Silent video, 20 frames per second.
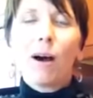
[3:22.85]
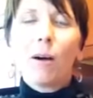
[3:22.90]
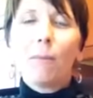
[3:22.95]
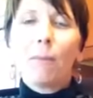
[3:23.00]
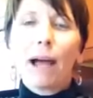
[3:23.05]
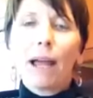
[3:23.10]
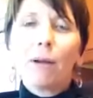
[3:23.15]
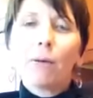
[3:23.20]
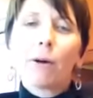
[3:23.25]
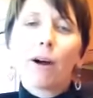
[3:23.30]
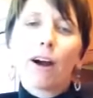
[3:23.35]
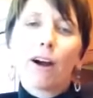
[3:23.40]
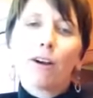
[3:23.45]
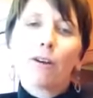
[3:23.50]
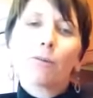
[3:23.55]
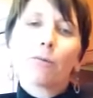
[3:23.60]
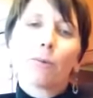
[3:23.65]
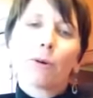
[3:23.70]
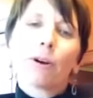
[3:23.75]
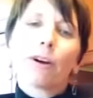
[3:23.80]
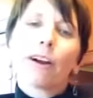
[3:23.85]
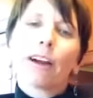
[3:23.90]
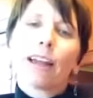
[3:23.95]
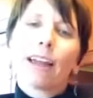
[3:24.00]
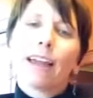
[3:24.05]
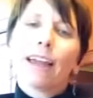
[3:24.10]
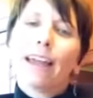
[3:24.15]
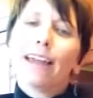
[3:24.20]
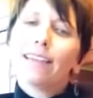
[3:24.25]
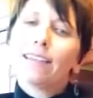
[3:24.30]
My hard work,
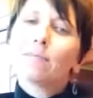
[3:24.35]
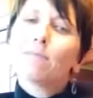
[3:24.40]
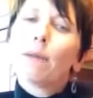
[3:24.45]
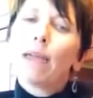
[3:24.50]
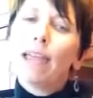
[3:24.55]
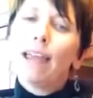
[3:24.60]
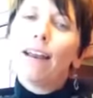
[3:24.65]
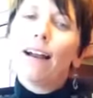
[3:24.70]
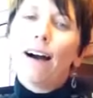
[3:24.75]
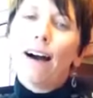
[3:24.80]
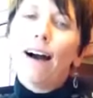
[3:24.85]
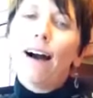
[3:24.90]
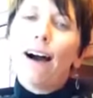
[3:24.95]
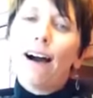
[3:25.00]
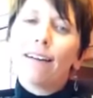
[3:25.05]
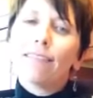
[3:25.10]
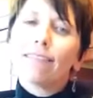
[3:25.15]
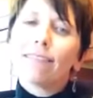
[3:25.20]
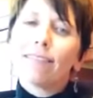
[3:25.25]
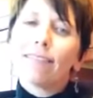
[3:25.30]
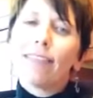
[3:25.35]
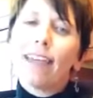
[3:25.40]
it's paid off.